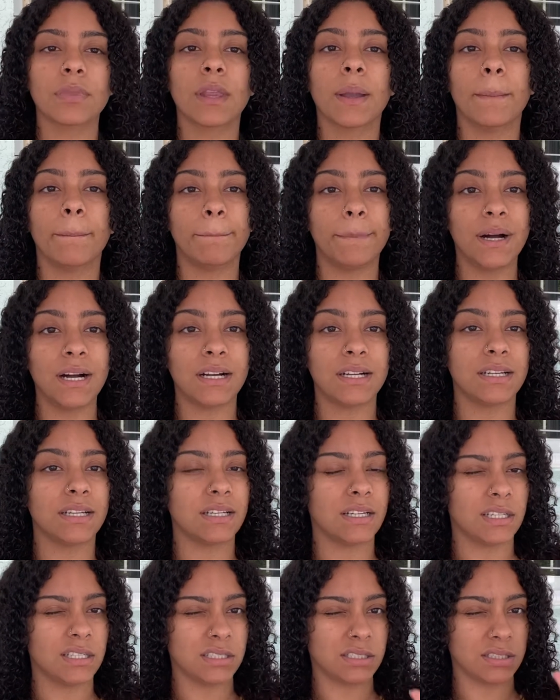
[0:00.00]
but
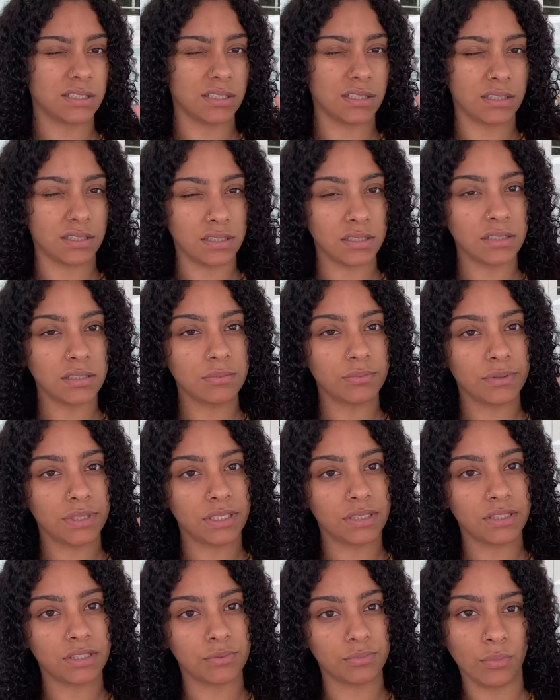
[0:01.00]
it's a little
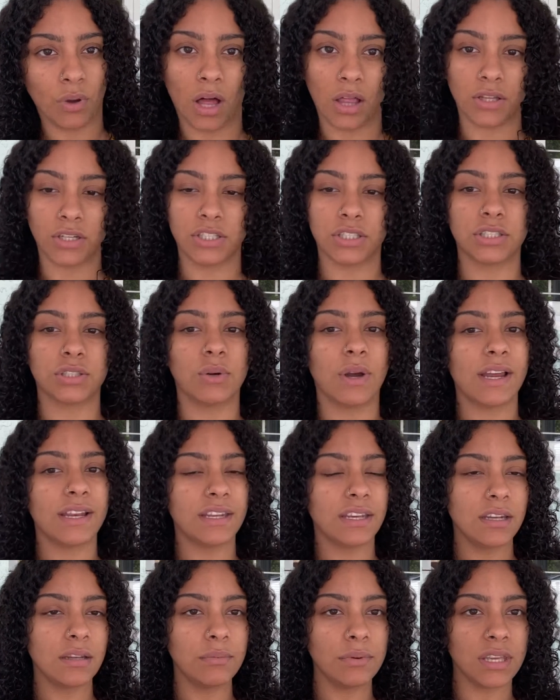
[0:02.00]
bit smaller. So I
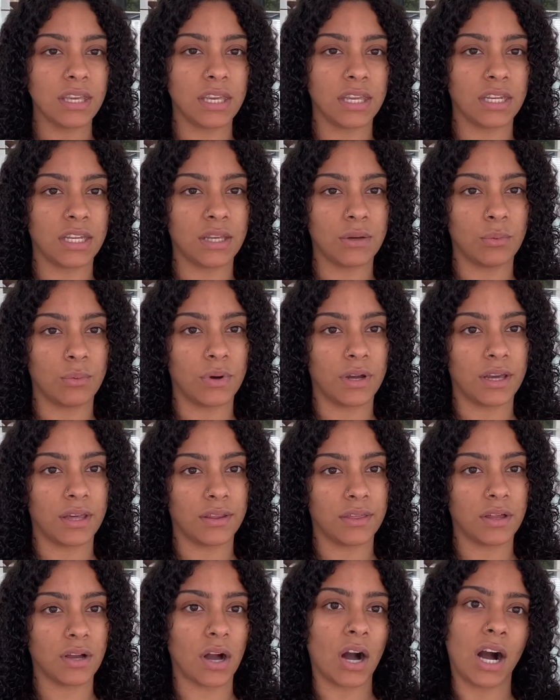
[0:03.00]
did a bikini
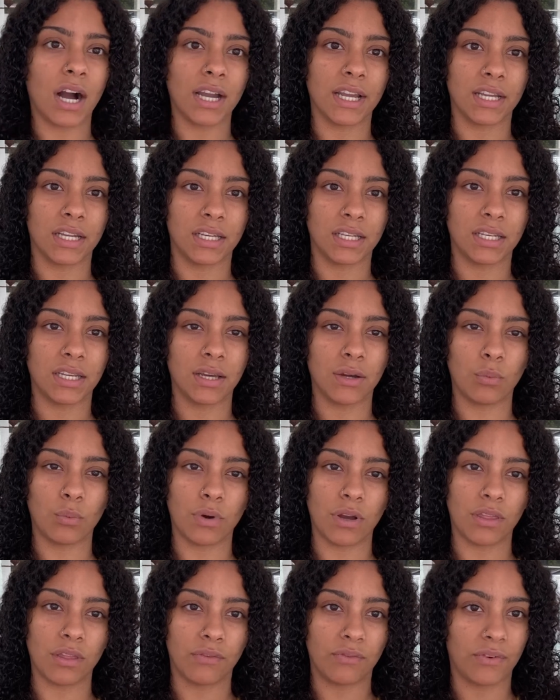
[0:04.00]
with cotton
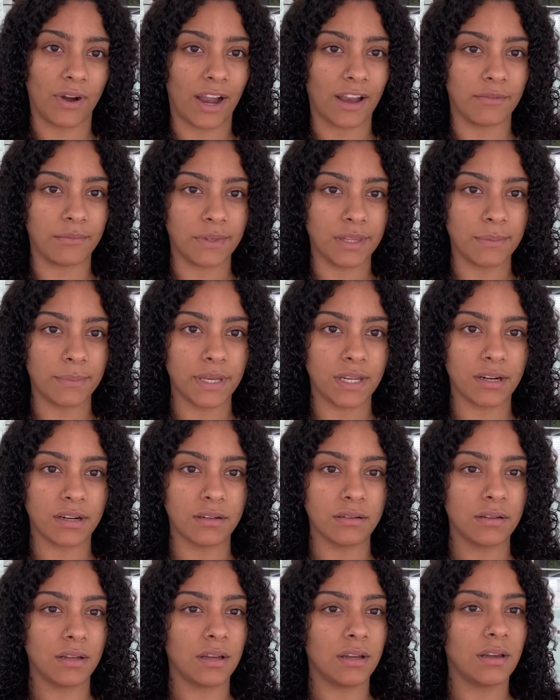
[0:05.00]
with a
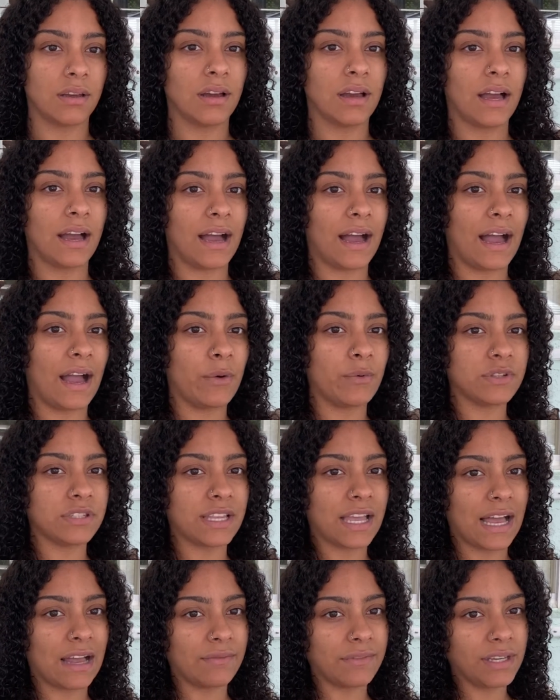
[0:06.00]
5mm. I was
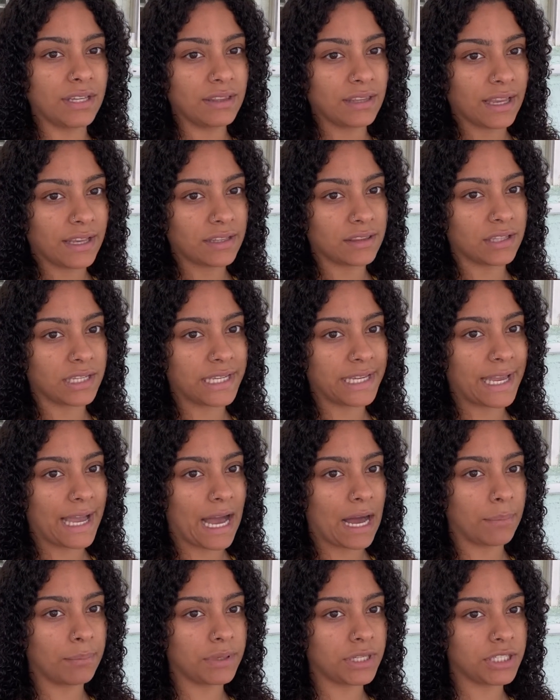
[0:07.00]
having like the
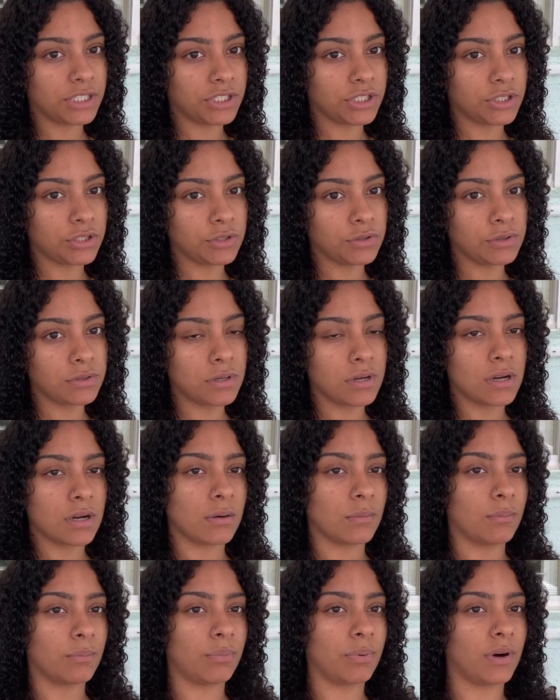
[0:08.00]
gap issue,
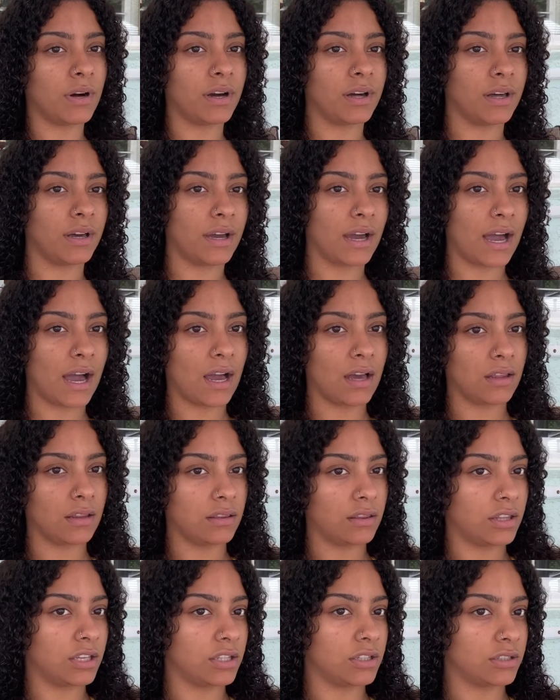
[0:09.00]
but
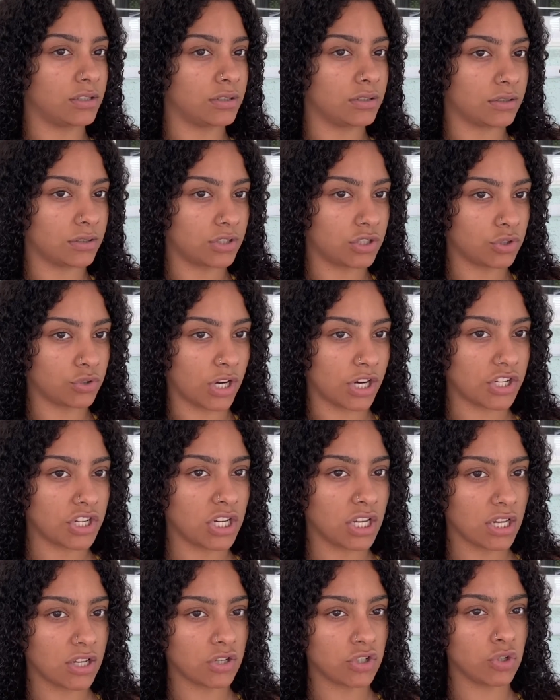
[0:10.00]
the
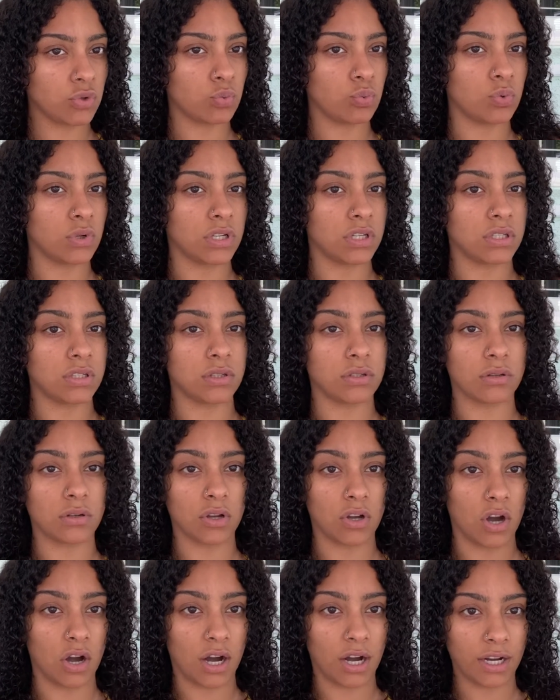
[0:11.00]
stretching issue was
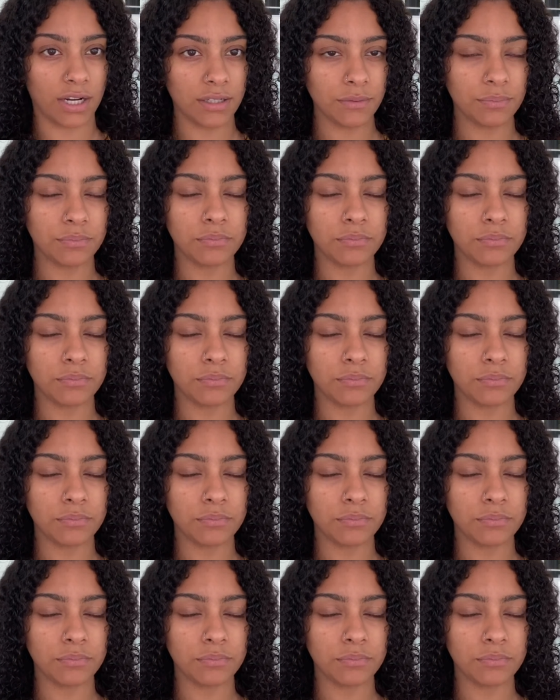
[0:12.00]
gone,